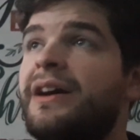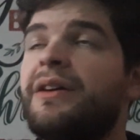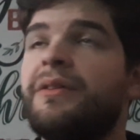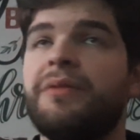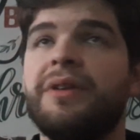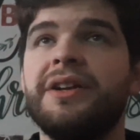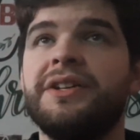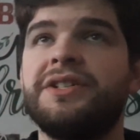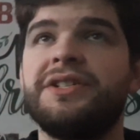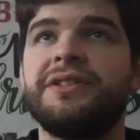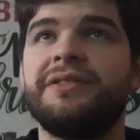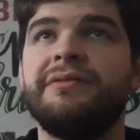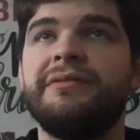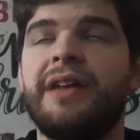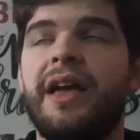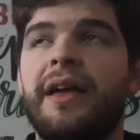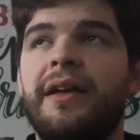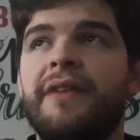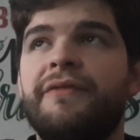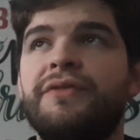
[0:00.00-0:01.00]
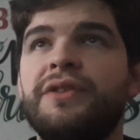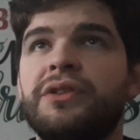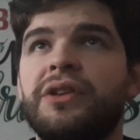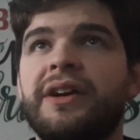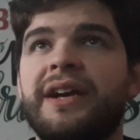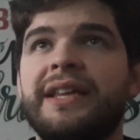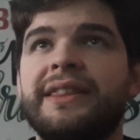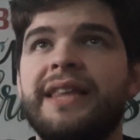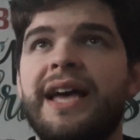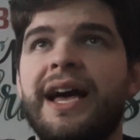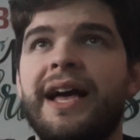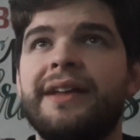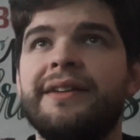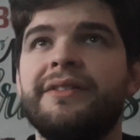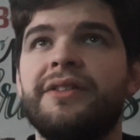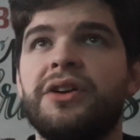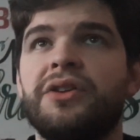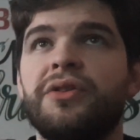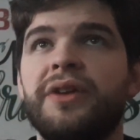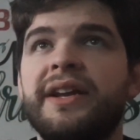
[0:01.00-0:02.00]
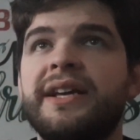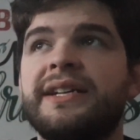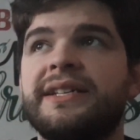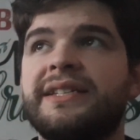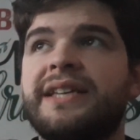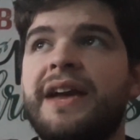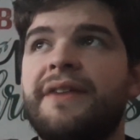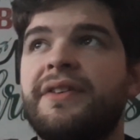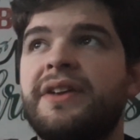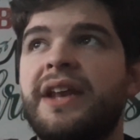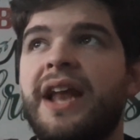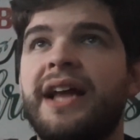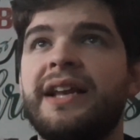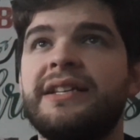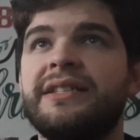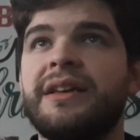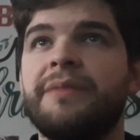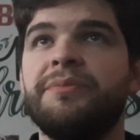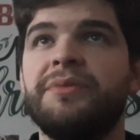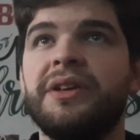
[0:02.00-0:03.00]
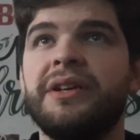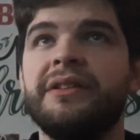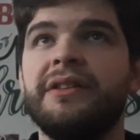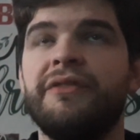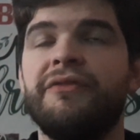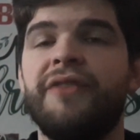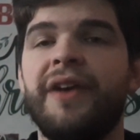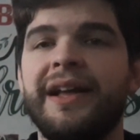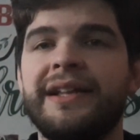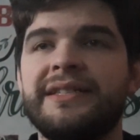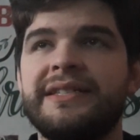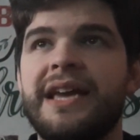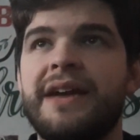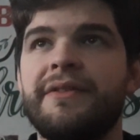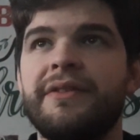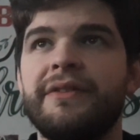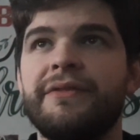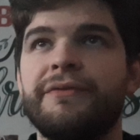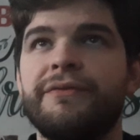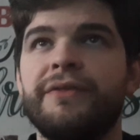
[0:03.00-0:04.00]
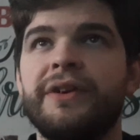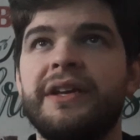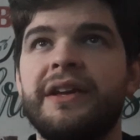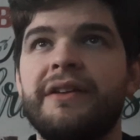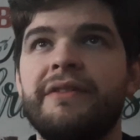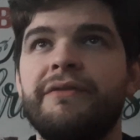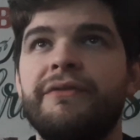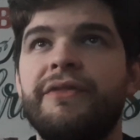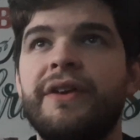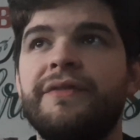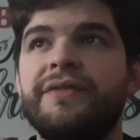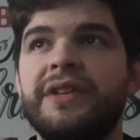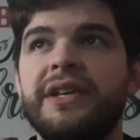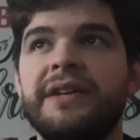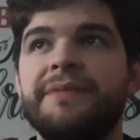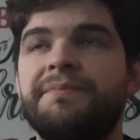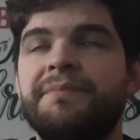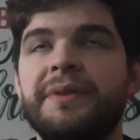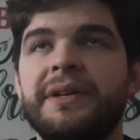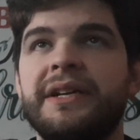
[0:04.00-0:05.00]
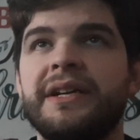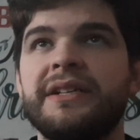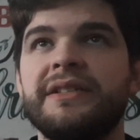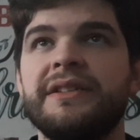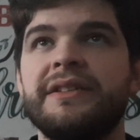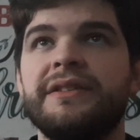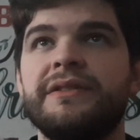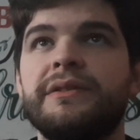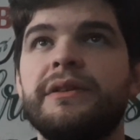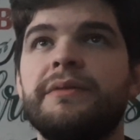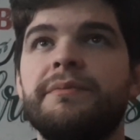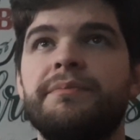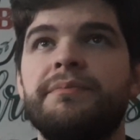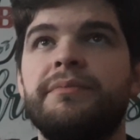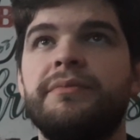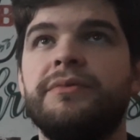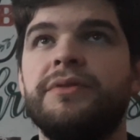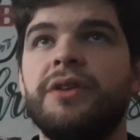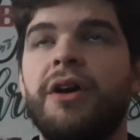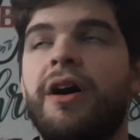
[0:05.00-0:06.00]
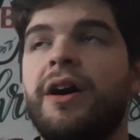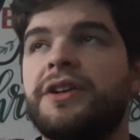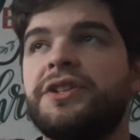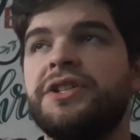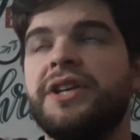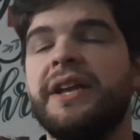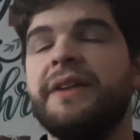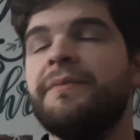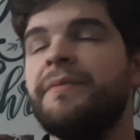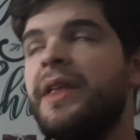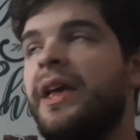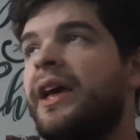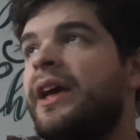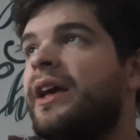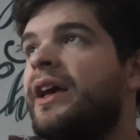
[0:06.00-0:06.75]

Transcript: which, if you look at that, the critics gave it a 90 something, the fans gave it a freaking 50 because it's dog shit.